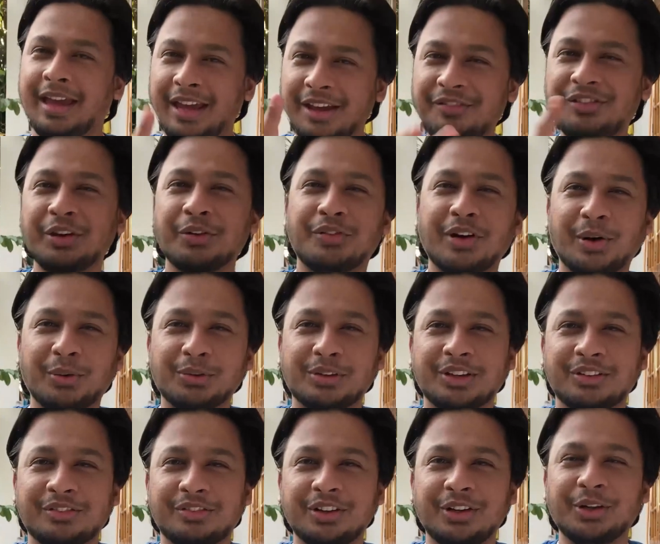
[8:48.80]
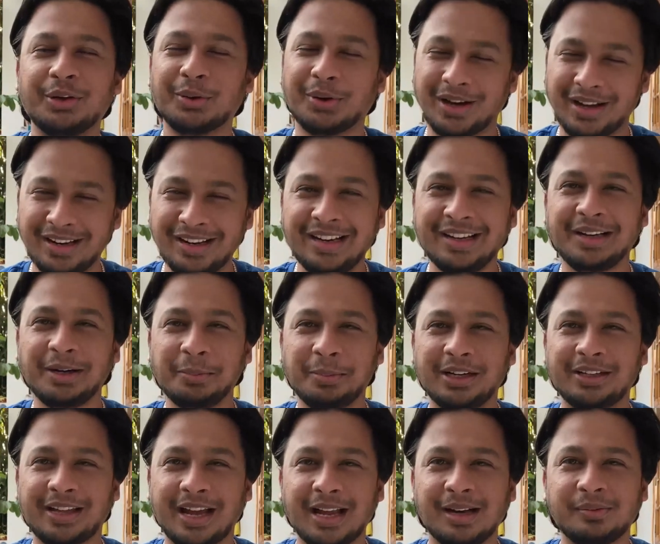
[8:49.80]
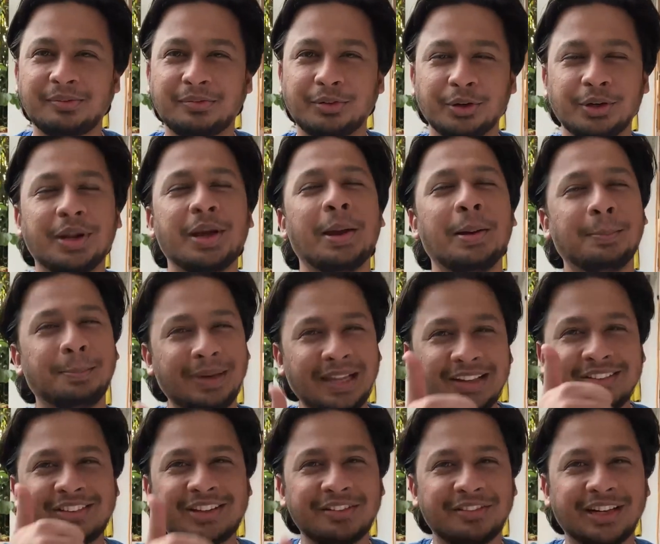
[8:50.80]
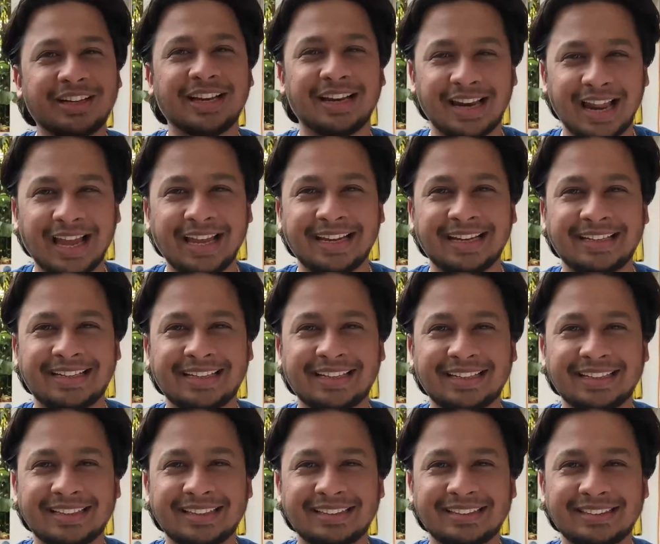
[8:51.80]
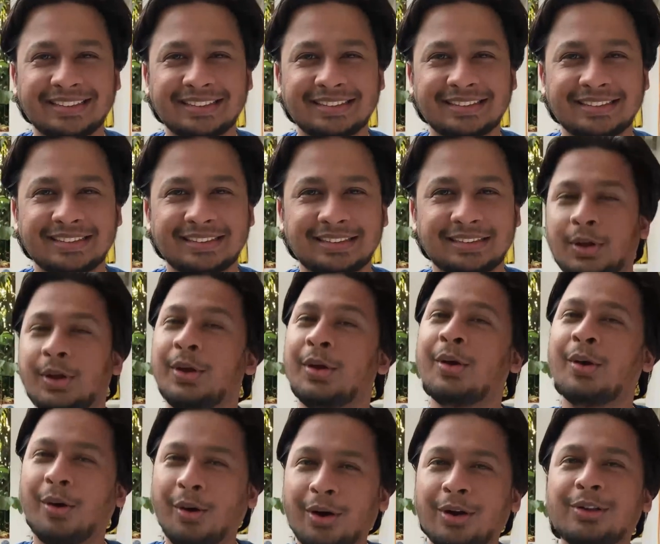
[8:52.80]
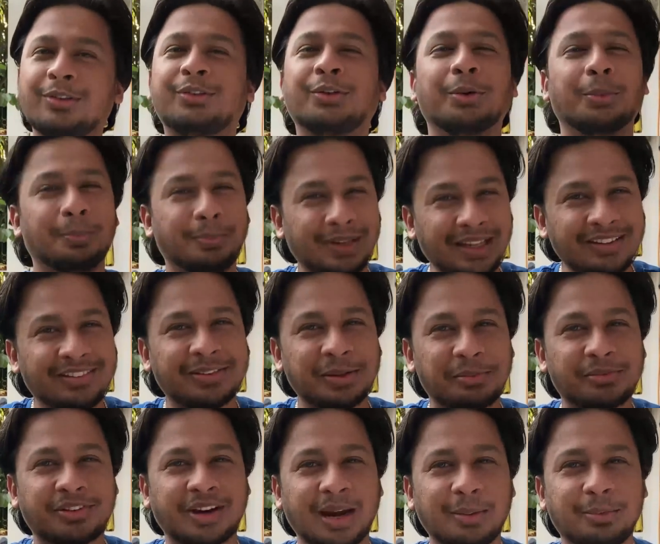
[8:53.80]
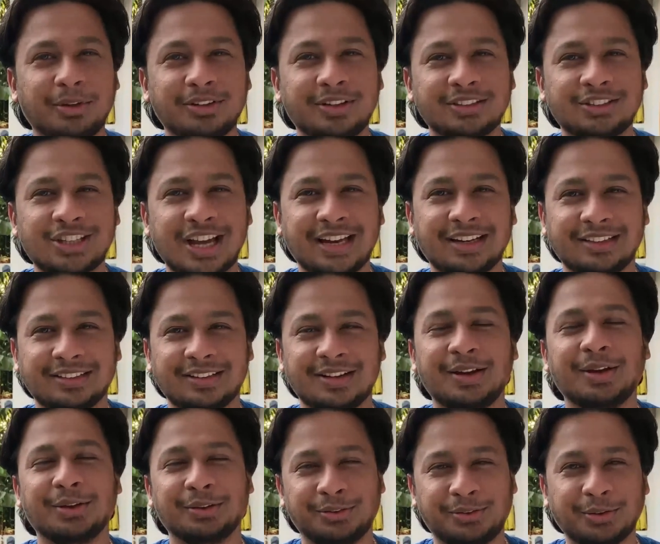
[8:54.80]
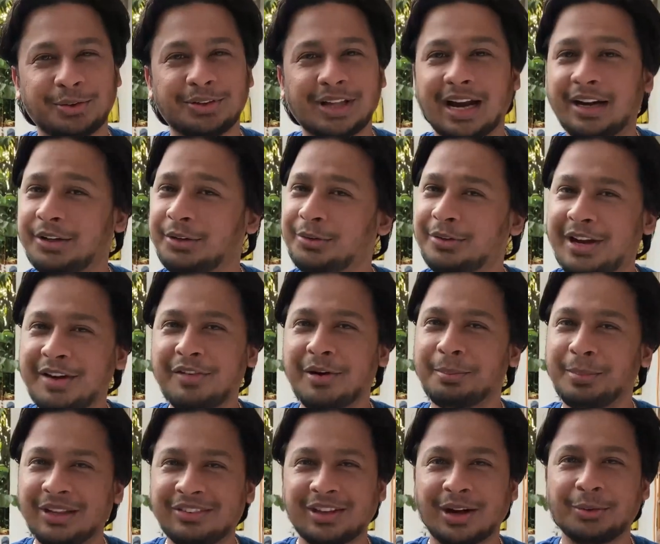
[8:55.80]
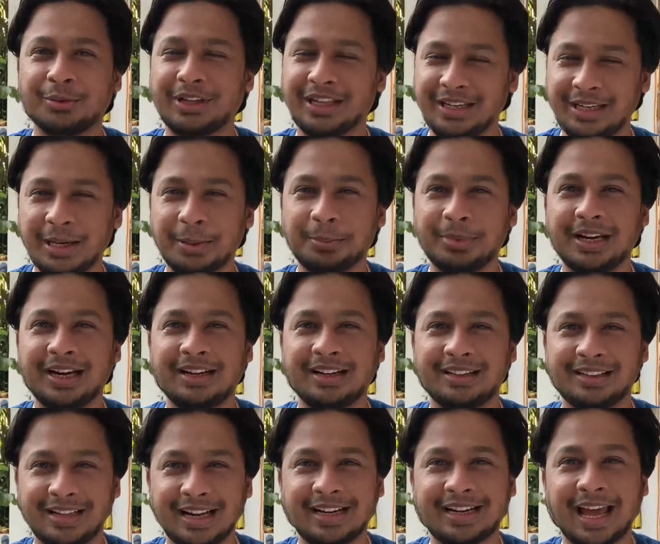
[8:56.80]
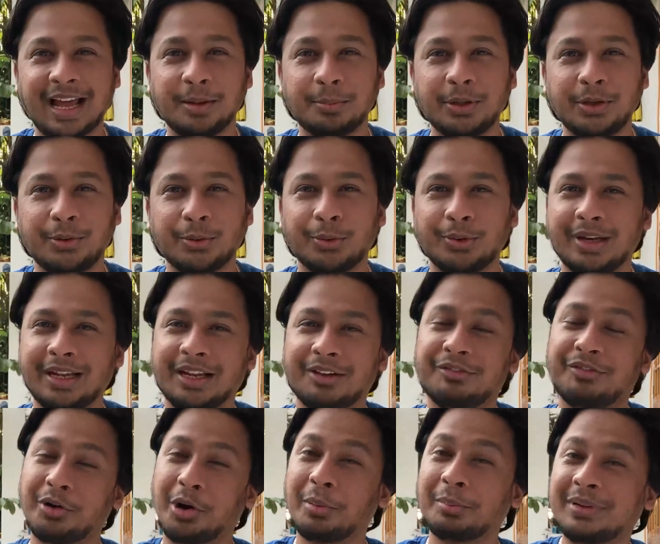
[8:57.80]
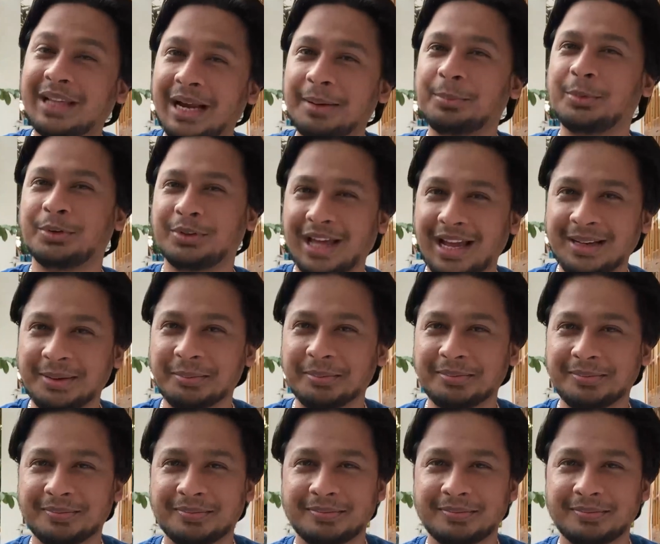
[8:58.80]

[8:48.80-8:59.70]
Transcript: If you found this video a little bit helpful, please give it a like. Also, please subscribe to the channel so that you never miss out any update that I'll be rolling from time to time.